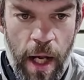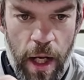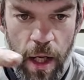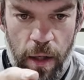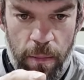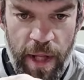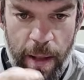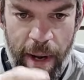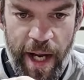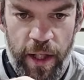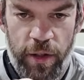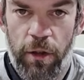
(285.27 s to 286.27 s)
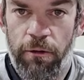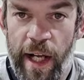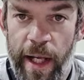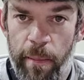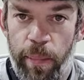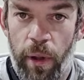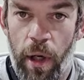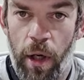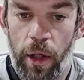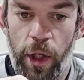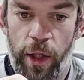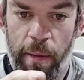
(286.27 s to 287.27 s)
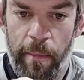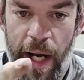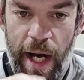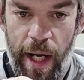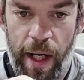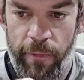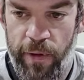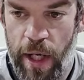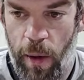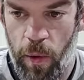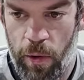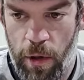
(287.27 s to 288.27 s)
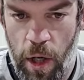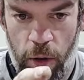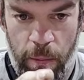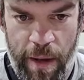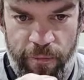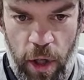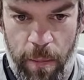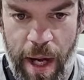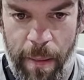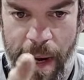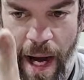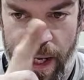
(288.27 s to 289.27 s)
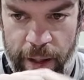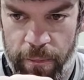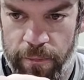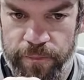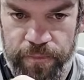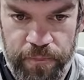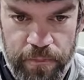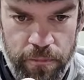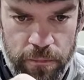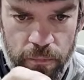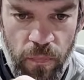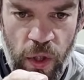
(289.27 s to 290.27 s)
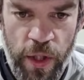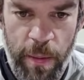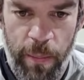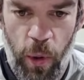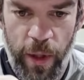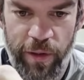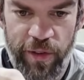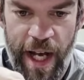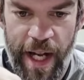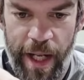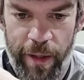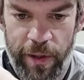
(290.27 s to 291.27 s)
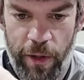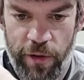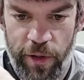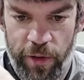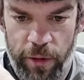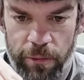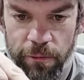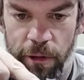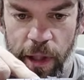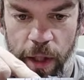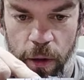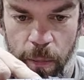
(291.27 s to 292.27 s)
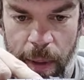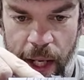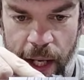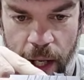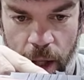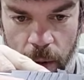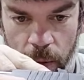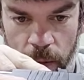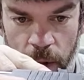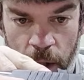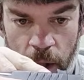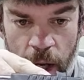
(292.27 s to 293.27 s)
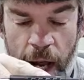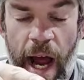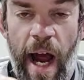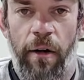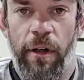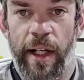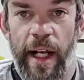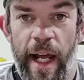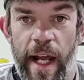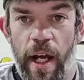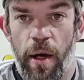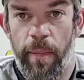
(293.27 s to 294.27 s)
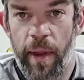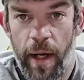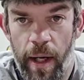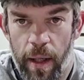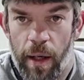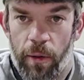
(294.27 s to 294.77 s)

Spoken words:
They make a delete plug you can buy if you don't want to run them. I thought about buying it. You can pull your sight out. There's just a little bitty old Allen key up there.